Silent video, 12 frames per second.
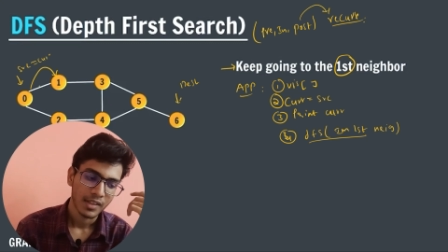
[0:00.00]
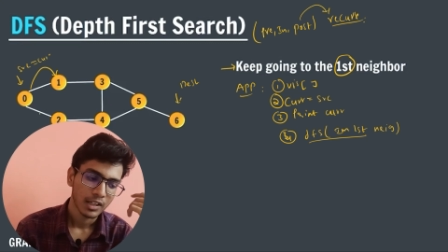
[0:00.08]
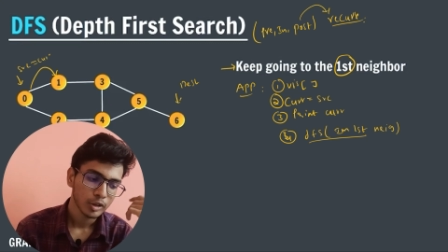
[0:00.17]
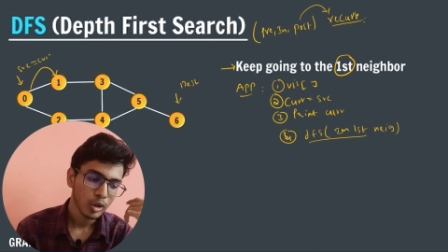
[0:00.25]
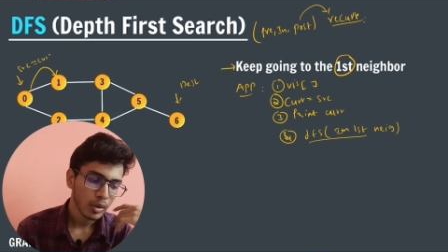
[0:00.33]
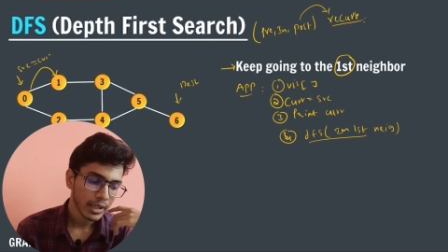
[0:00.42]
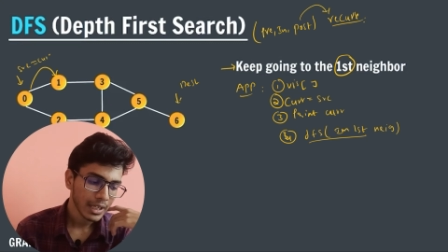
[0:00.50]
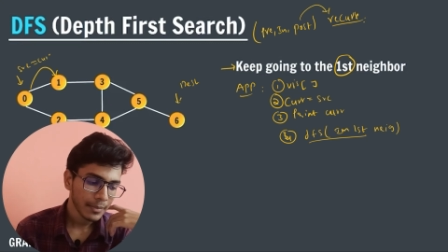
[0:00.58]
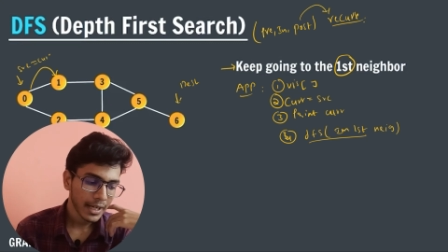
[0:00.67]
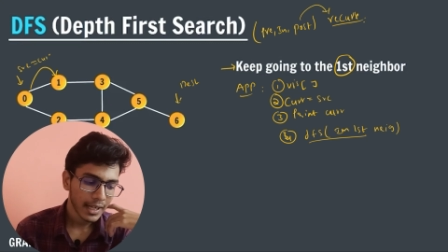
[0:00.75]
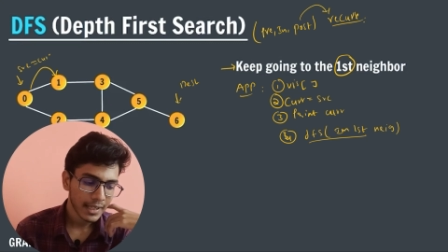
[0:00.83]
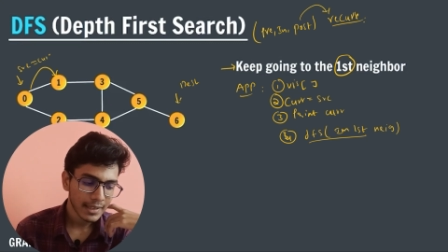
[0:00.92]
So in
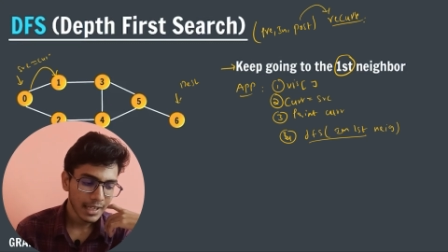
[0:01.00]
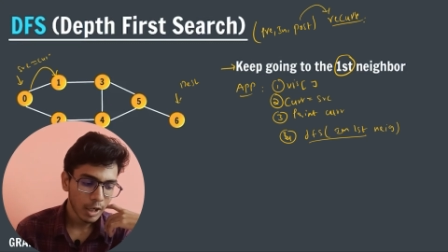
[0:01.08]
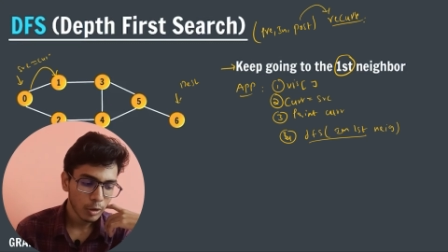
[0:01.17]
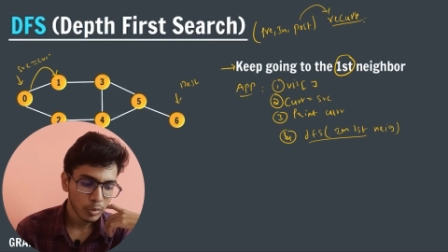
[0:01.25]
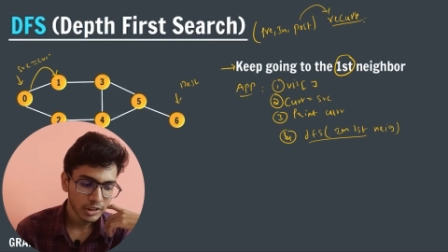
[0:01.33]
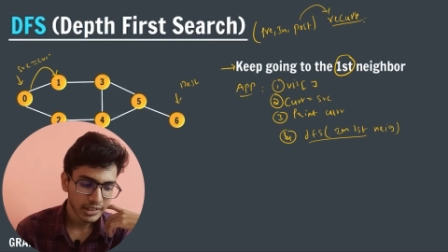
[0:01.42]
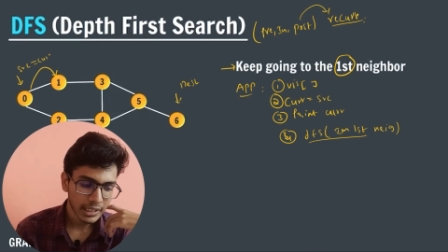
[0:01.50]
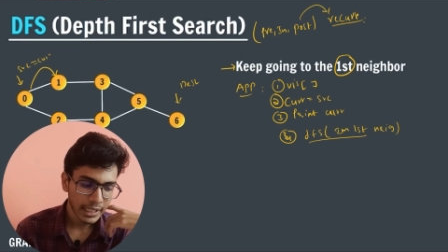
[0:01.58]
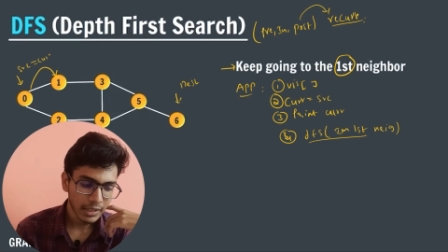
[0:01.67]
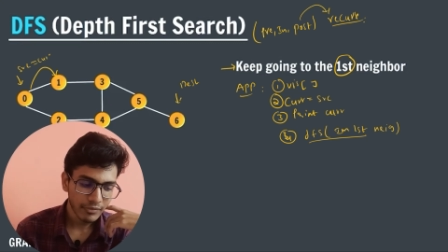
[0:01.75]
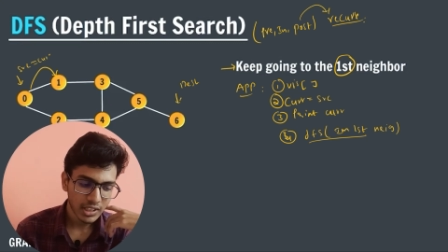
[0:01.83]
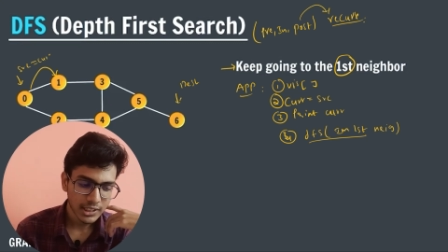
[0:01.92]
the output
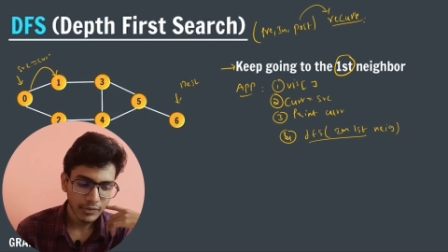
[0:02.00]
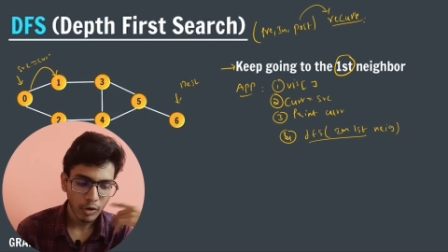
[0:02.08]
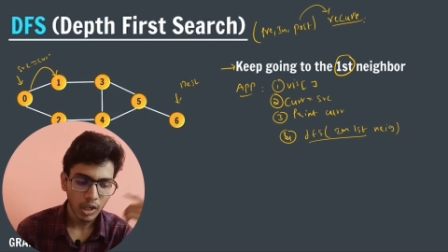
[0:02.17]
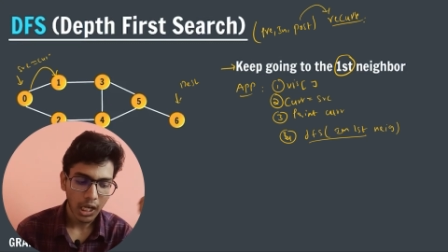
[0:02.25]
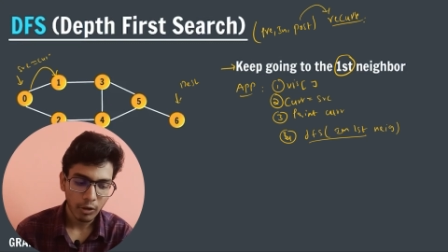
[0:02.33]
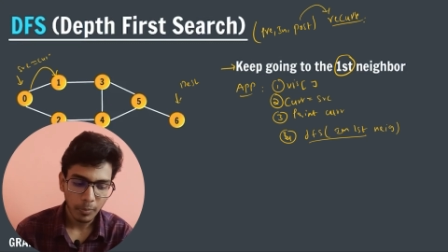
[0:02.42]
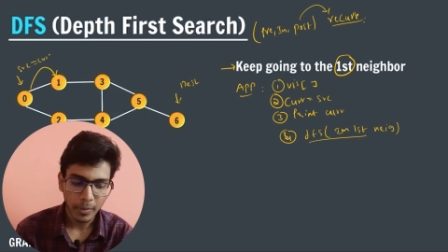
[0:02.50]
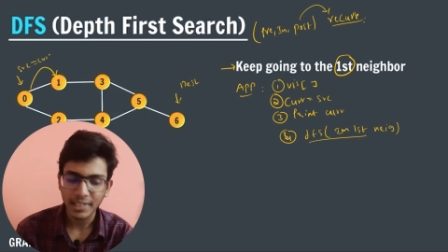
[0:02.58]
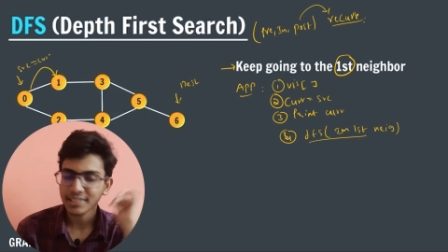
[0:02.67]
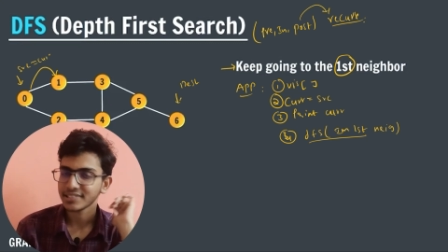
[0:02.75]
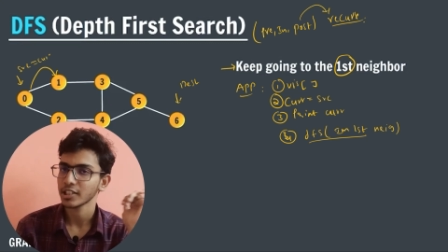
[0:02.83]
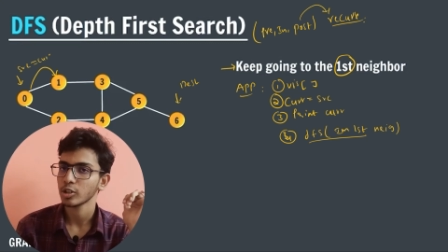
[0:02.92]
screen, first of all I will
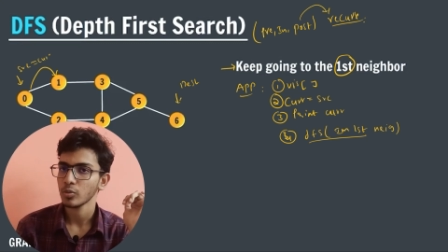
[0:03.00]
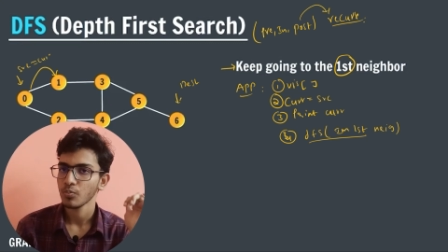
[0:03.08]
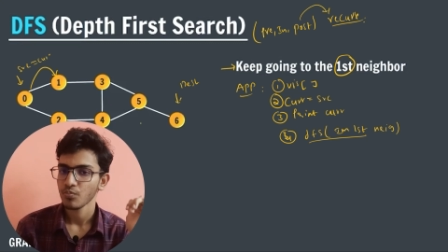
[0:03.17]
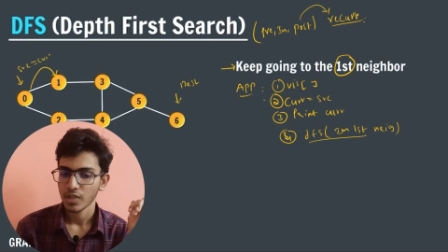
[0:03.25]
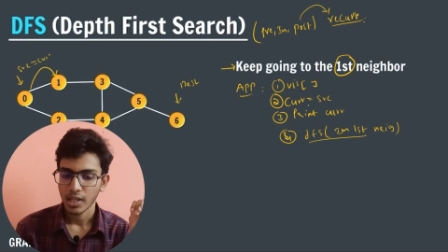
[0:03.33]
print 0.